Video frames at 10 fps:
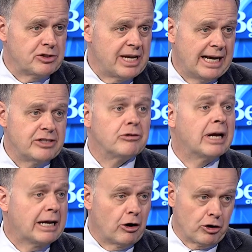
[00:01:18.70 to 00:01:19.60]
dies. They're
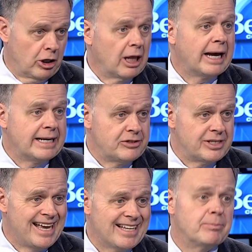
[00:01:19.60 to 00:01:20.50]
not our clients
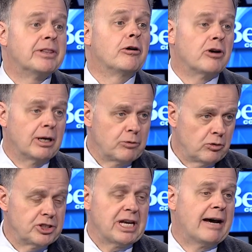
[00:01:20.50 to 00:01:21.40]
yet, but they'll come
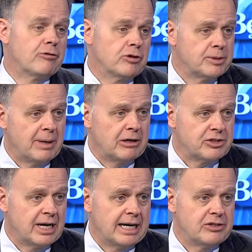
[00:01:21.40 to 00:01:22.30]
to us after a spouse
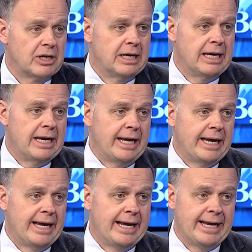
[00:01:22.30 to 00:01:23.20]
dies.
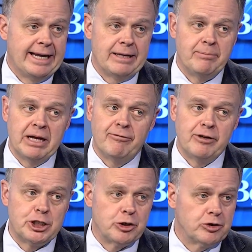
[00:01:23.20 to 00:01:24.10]
And
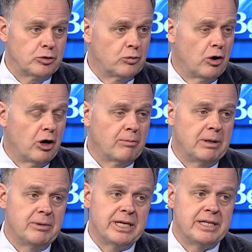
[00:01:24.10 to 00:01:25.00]
beneficiaries are wrong.
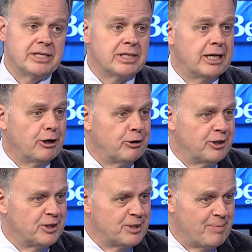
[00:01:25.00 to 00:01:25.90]
Maybe they
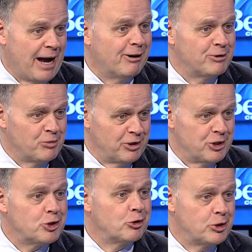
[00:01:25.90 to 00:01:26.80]
disinherited the spouse with an
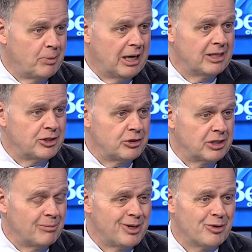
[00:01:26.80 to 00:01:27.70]
insurance policy or
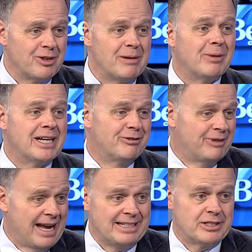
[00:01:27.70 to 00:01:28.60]
something, or they might have
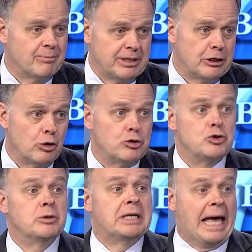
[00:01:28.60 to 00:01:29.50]
had something go
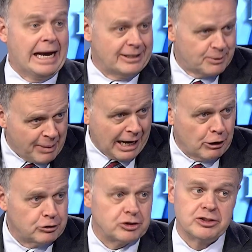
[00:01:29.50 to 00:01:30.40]
to an ex
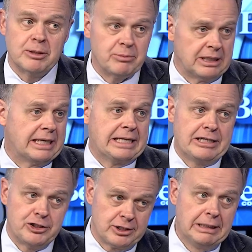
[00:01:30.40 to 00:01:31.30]
spouse or something like
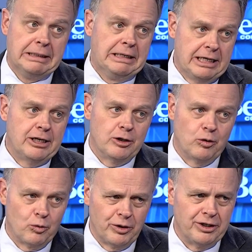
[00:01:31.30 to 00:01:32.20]
that. Just, oh. you
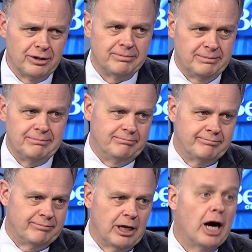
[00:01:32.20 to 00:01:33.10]
know, real
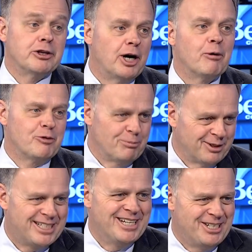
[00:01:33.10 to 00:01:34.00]

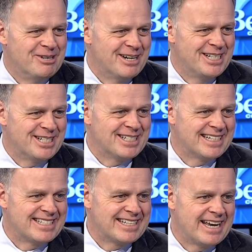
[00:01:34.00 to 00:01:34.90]
uncomfortable situations,
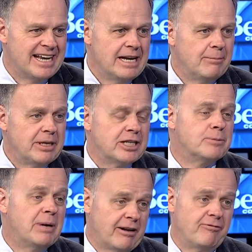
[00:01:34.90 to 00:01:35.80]
let's say, because
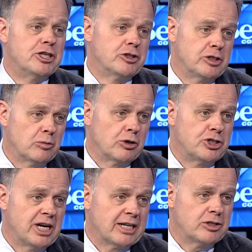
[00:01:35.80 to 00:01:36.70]
beneficiaries weren't
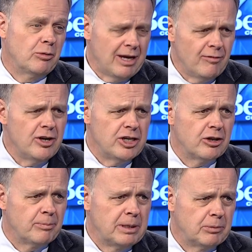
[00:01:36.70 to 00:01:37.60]
checked. So every
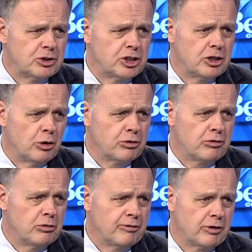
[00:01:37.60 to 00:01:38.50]
year, people should go
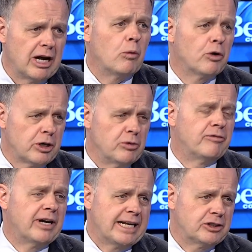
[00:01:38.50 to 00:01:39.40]
through, if they're not working with a
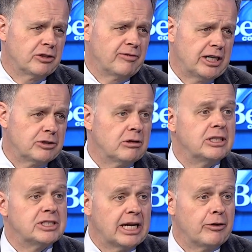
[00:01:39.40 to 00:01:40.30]
financial advisor, at
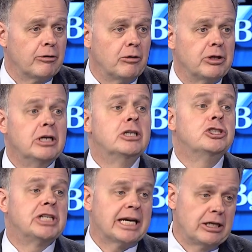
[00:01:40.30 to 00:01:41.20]
least on their own,
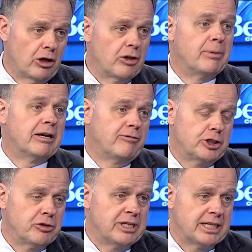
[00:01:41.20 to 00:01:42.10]
checking all the
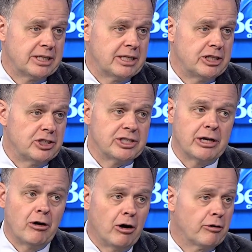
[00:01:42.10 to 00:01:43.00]
beneficiary designations on
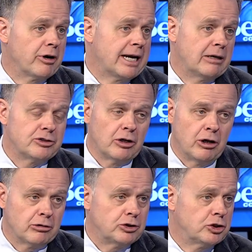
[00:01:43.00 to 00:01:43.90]
all their accounts,
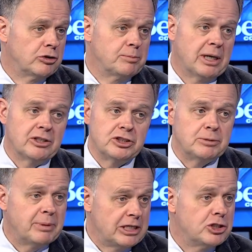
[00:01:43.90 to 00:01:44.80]
all their insurance policies,
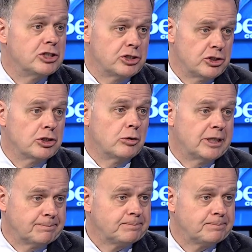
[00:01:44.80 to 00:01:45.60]
pensions, and so on